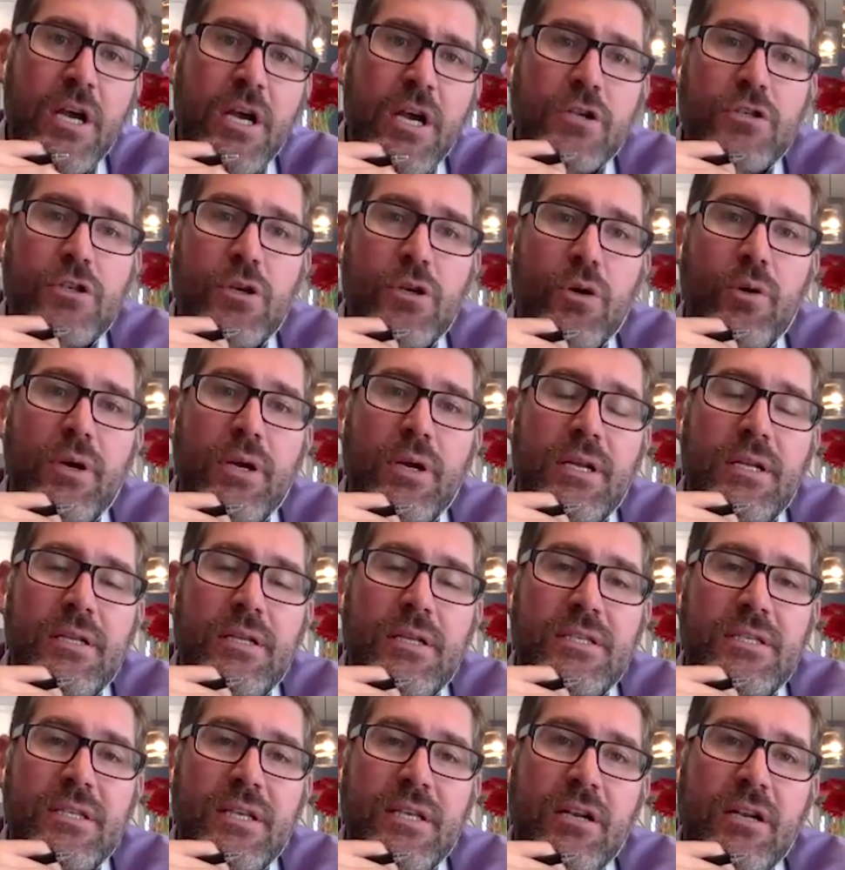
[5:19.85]
So
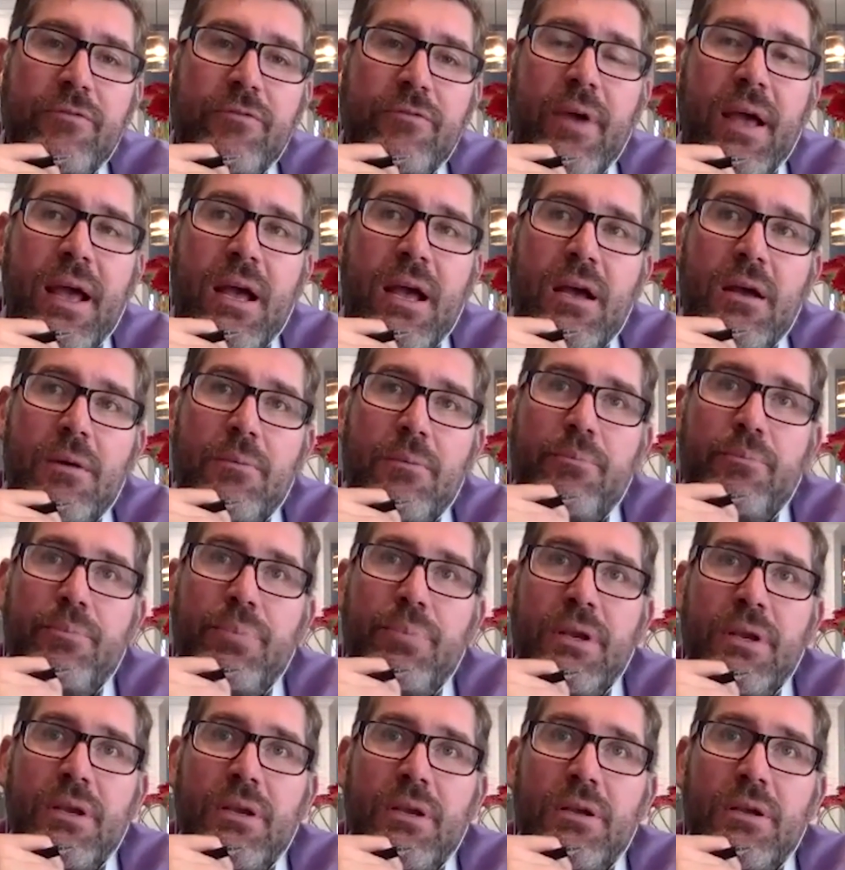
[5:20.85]
instead of uh,
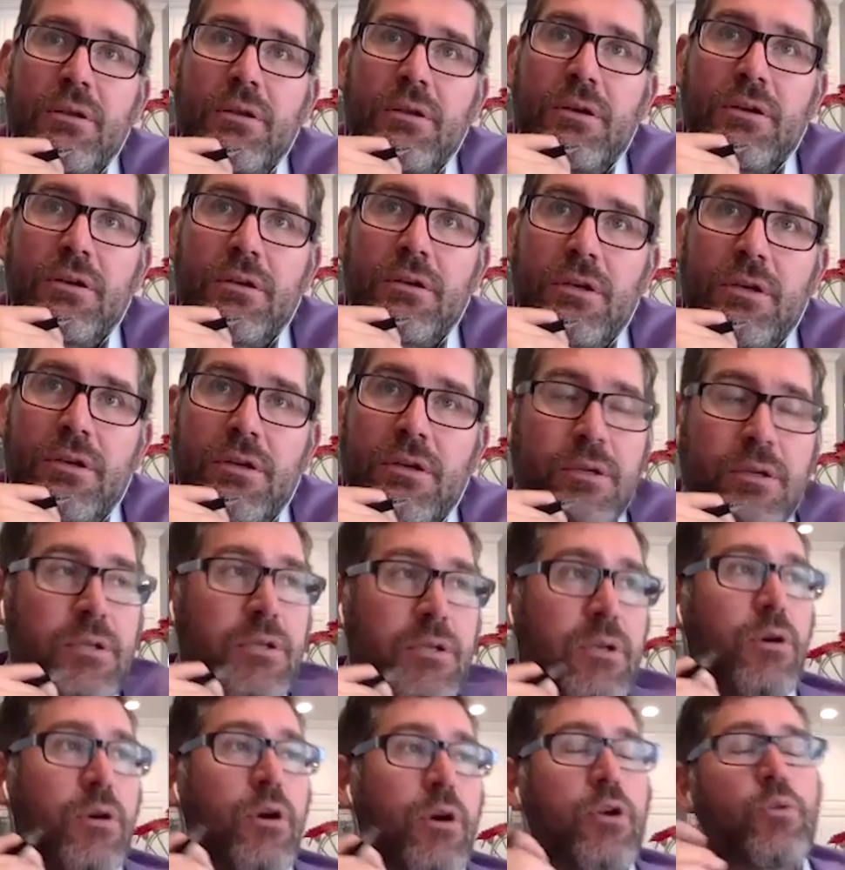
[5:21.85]
being,
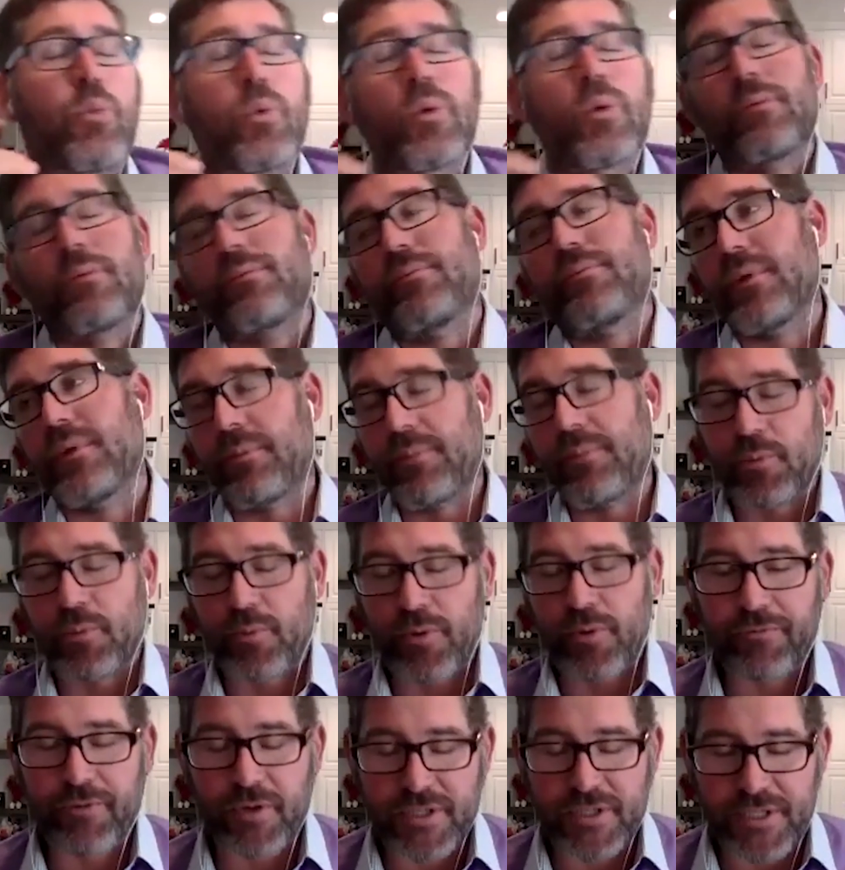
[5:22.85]
uh, well, let me
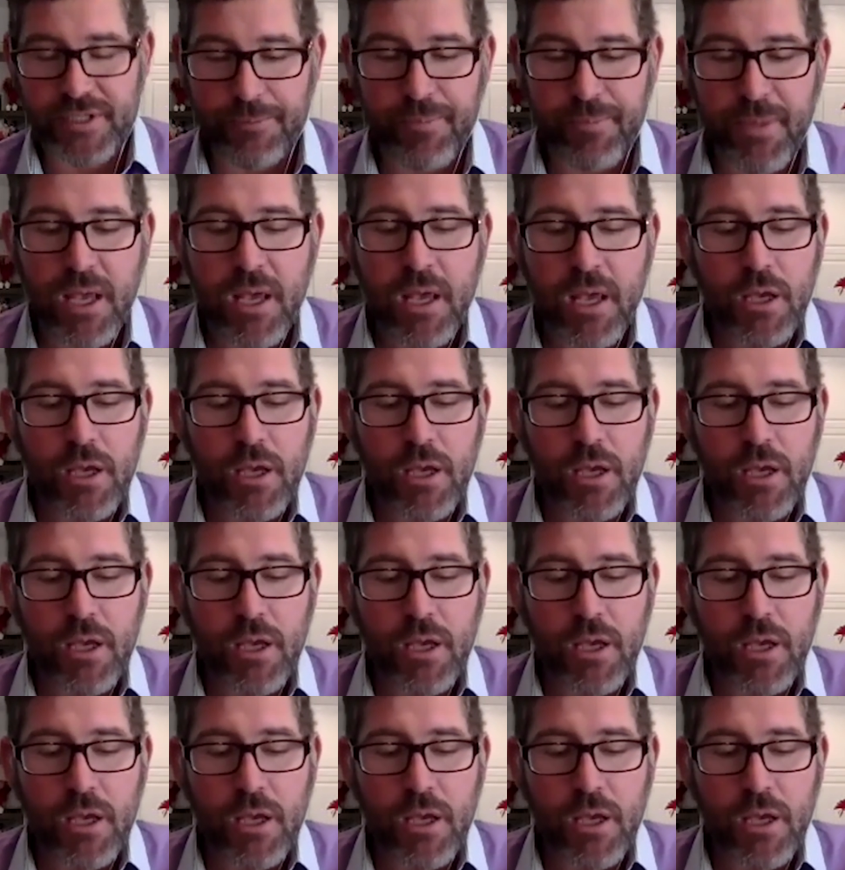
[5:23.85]
rephrase that.